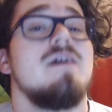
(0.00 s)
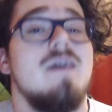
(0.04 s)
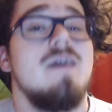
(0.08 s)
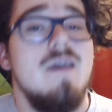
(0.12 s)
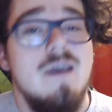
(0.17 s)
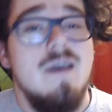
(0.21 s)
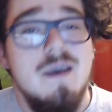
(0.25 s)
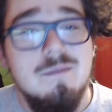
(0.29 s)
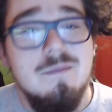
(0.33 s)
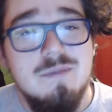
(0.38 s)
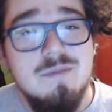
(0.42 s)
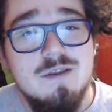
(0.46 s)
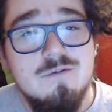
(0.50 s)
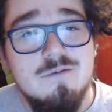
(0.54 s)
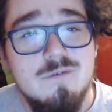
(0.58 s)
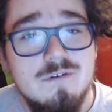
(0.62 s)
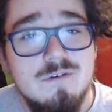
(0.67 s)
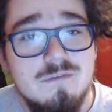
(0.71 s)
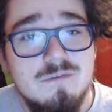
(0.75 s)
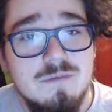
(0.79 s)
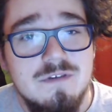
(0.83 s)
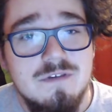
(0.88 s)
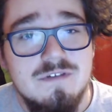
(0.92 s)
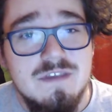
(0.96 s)
Happy
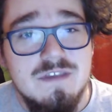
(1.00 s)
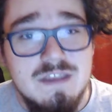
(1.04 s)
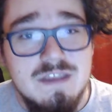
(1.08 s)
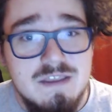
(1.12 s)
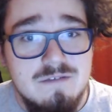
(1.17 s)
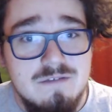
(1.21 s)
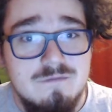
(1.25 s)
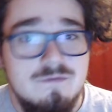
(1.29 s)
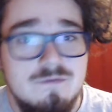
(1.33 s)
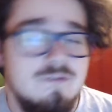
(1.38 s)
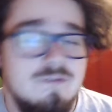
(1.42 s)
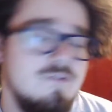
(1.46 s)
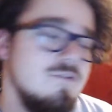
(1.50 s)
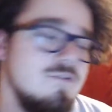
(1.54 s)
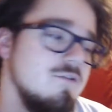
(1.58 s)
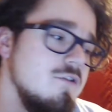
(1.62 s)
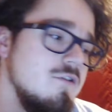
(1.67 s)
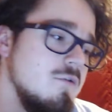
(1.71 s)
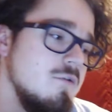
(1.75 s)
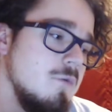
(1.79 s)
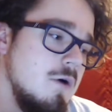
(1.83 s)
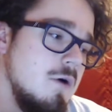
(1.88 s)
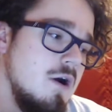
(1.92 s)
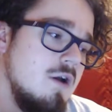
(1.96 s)
Christmas Eve to
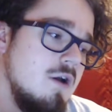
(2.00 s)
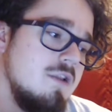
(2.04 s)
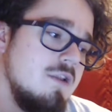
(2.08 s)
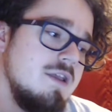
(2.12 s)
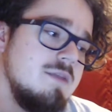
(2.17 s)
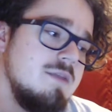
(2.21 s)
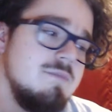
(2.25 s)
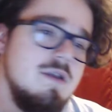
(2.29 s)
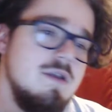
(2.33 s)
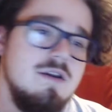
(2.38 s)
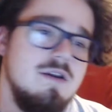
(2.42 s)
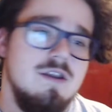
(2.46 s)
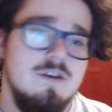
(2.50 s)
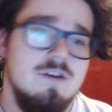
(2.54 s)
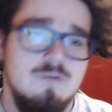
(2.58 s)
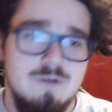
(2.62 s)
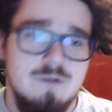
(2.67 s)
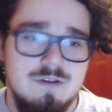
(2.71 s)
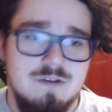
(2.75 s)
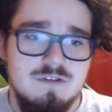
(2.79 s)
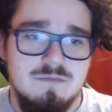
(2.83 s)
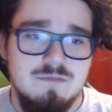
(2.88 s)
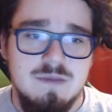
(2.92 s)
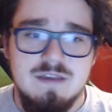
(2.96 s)
you all, and Merry
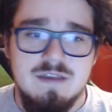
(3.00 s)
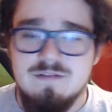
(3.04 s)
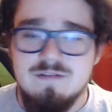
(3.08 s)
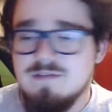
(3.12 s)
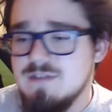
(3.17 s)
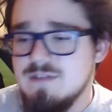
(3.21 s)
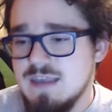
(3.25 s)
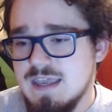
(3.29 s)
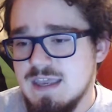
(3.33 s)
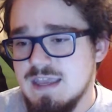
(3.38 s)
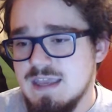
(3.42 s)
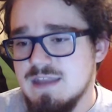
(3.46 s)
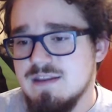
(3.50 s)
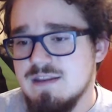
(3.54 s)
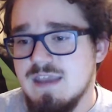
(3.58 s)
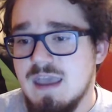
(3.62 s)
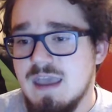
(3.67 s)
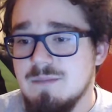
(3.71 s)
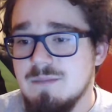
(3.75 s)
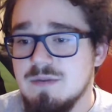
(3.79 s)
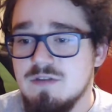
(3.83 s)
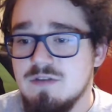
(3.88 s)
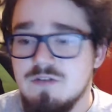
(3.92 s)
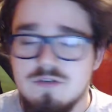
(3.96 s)
Christmas, and
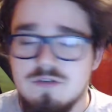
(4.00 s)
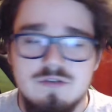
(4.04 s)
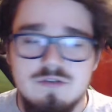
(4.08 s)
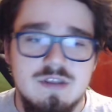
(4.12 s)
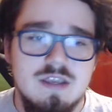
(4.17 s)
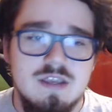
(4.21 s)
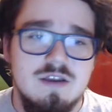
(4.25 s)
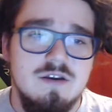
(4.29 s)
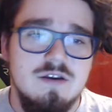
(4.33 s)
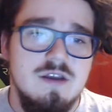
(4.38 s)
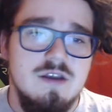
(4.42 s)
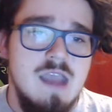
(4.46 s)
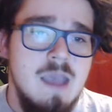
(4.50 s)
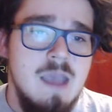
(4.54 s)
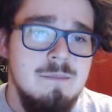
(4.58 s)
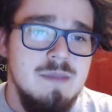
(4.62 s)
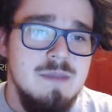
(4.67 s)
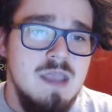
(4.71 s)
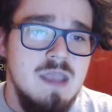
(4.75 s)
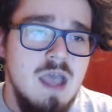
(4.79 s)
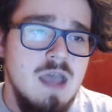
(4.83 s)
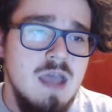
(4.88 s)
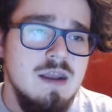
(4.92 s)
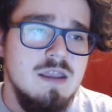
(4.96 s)
Happy New Year, Happy
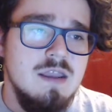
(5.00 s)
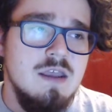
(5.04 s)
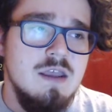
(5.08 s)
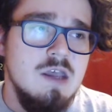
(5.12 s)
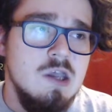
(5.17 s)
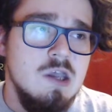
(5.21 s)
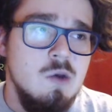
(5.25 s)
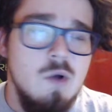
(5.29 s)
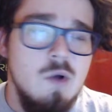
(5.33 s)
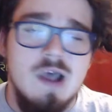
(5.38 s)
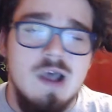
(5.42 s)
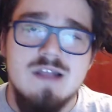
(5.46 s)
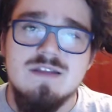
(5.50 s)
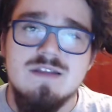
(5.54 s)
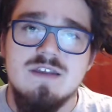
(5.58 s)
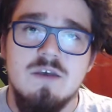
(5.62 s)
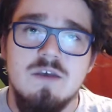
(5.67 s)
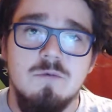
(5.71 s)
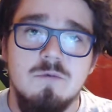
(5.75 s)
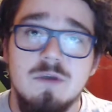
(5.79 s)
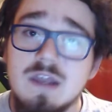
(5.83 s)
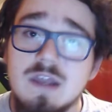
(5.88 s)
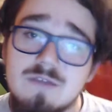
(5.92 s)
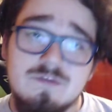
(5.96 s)
Hanukkah, Kwanzaa,
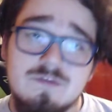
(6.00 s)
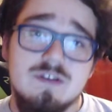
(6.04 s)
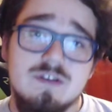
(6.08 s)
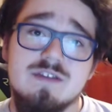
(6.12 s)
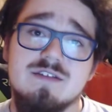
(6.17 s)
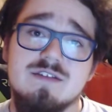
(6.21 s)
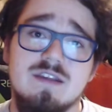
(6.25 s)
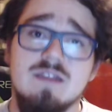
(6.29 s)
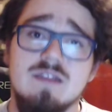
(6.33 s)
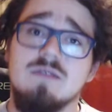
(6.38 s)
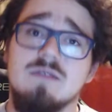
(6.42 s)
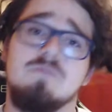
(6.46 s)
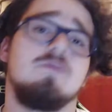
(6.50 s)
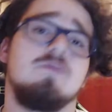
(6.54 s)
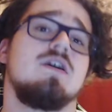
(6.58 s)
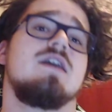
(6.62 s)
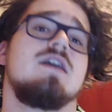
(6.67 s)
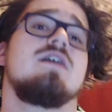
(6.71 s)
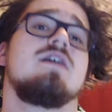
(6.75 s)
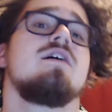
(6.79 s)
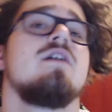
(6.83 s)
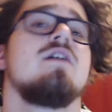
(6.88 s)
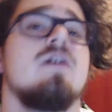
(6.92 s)
whatever you celebrate.